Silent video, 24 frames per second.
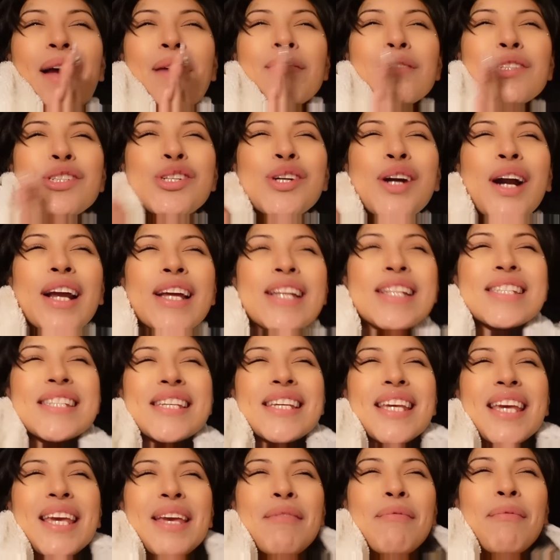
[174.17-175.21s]
I'm trying to
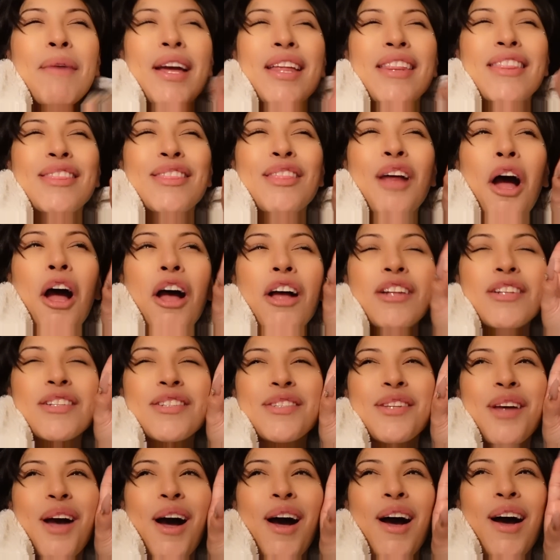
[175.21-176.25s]
keep my
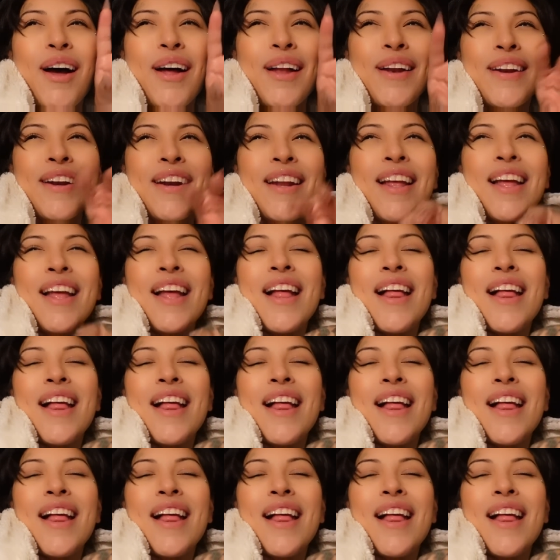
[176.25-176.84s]
thoughts on